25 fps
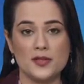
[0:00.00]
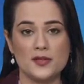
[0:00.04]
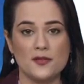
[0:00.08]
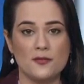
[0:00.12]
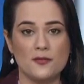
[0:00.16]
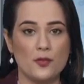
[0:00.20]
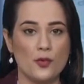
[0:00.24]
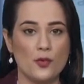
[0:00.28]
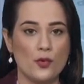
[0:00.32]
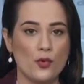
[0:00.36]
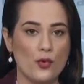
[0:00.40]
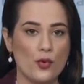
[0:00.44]

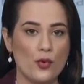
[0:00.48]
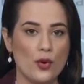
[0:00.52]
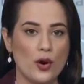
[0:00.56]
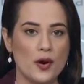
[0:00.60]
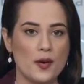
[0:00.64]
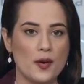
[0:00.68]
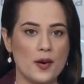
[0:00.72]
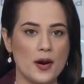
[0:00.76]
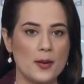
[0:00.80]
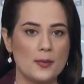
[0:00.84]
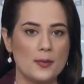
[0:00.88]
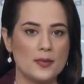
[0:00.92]
members of Boko
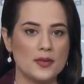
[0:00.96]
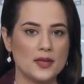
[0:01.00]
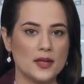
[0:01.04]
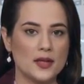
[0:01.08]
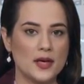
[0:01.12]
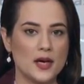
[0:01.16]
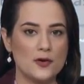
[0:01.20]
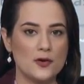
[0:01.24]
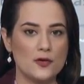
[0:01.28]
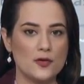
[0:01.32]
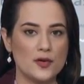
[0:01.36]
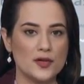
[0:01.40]
Haram in
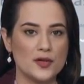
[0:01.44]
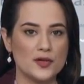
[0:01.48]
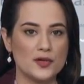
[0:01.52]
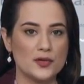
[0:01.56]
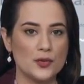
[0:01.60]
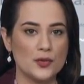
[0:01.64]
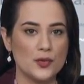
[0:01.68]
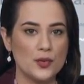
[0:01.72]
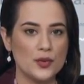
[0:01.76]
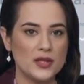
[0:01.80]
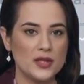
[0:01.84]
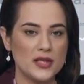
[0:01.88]
the
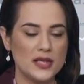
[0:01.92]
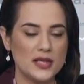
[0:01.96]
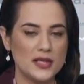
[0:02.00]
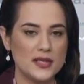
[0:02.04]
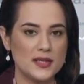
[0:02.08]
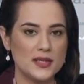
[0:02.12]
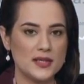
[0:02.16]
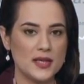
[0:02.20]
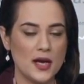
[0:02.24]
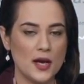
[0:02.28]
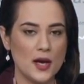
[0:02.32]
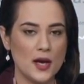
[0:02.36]
country's
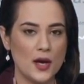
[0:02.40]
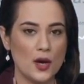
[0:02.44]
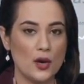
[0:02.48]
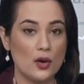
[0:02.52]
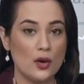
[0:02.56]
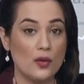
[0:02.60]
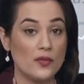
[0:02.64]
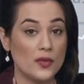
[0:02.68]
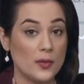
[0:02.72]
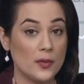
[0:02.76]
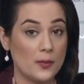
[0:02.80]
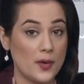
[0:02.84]
northeast
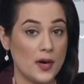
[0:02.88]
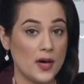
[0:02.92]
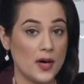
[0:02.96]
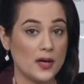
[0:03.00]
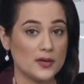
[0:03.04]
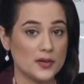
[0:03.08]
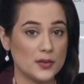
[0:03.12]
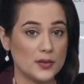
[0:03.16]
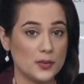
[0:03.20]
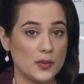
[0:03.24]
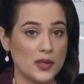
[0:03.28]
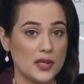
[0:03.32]
over the
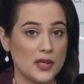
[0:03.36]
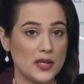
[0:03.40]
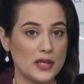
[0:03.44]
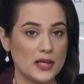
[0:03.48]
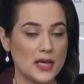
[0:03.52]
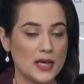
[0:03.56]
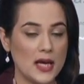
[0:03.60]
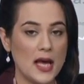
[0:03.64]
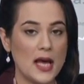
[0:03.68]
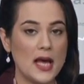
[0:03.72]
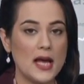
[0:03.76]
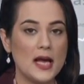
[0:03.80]
past
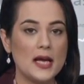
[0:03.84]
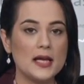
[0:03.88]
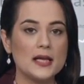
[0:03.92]
week.